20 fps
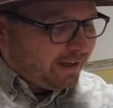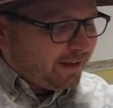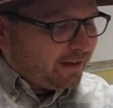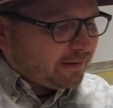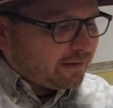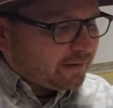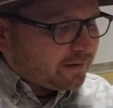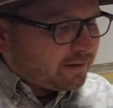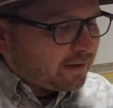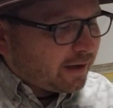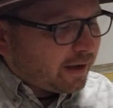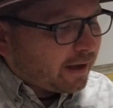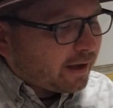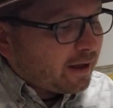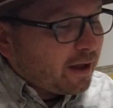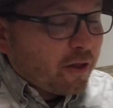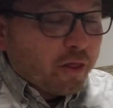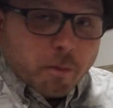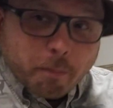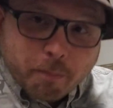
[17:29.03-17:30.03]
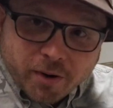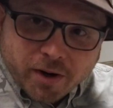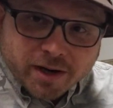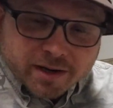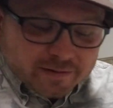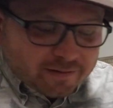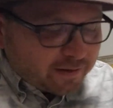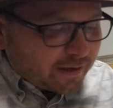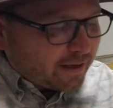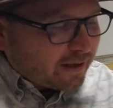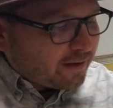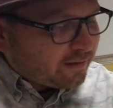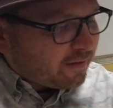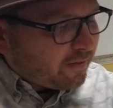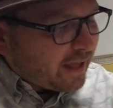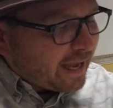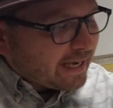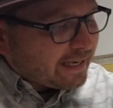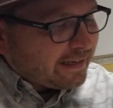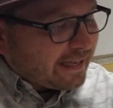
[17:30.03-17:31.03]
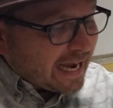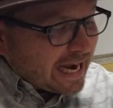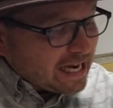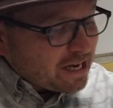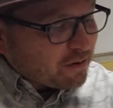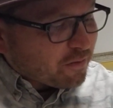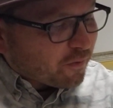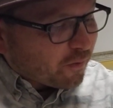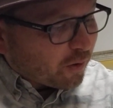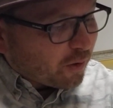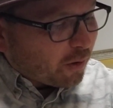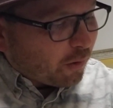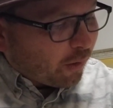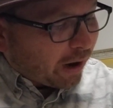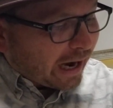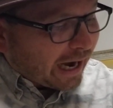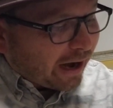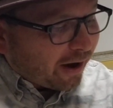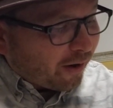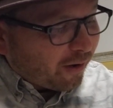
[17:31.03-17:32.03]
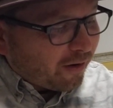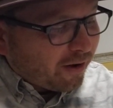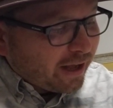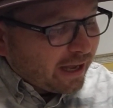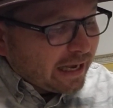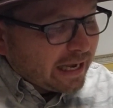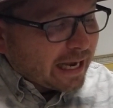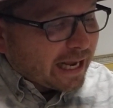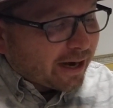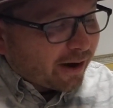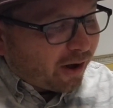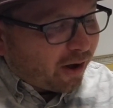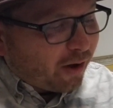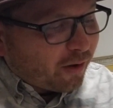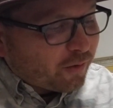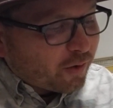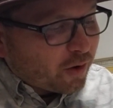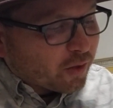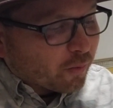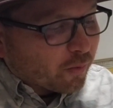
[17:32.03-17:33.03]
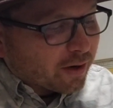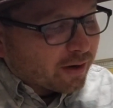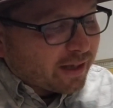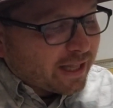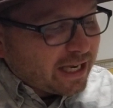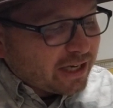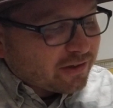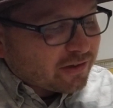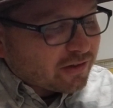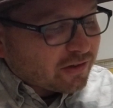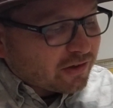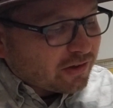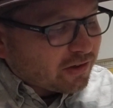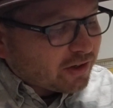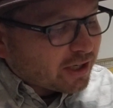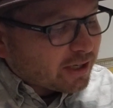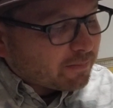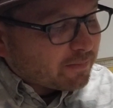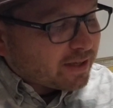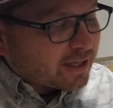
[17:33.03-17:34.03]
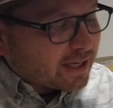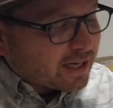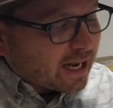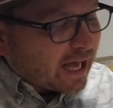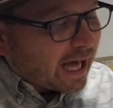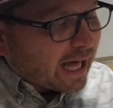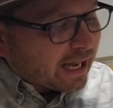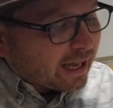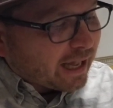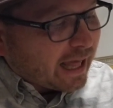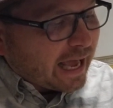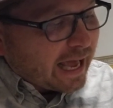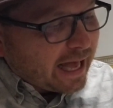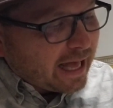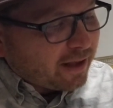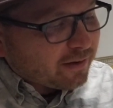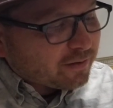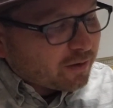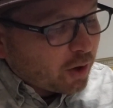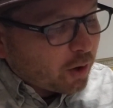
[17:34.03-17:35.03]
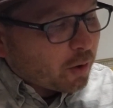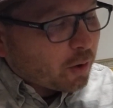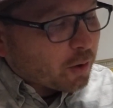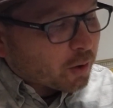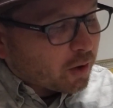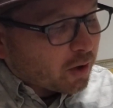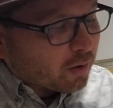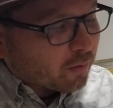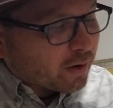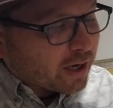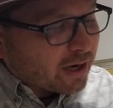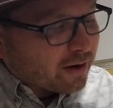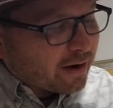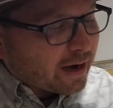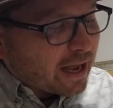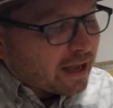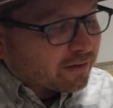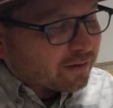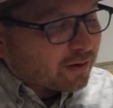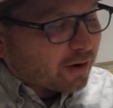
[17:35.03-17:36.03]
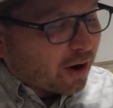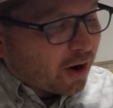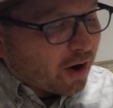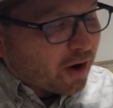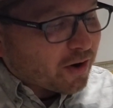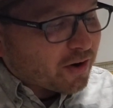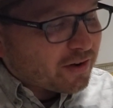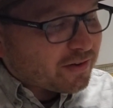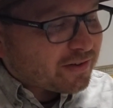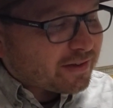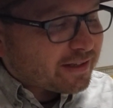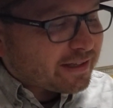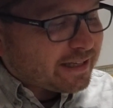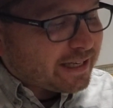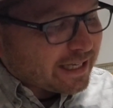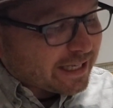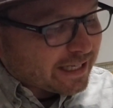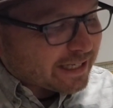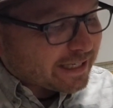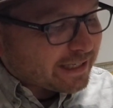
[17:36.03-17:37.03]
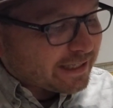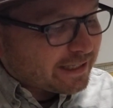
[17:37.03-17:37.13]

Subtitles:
She said, the book says they dated for a while, and although the relationship did not last, her career as an artist did.